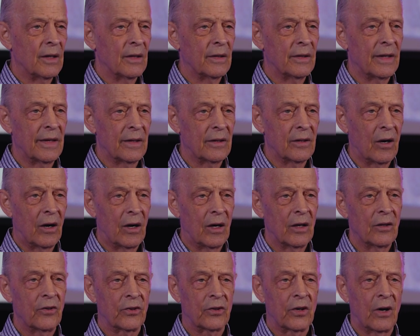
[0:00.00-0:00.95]
then
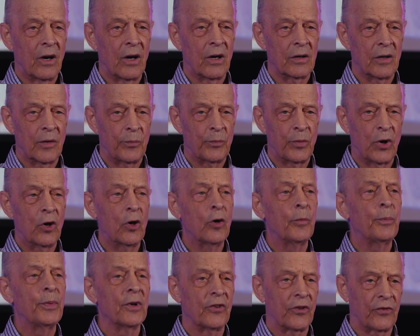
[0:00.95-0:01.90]
God's got a
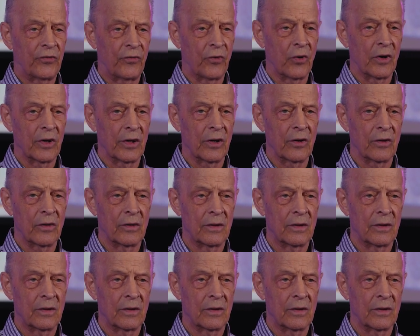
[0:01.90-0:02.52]
purpose for you.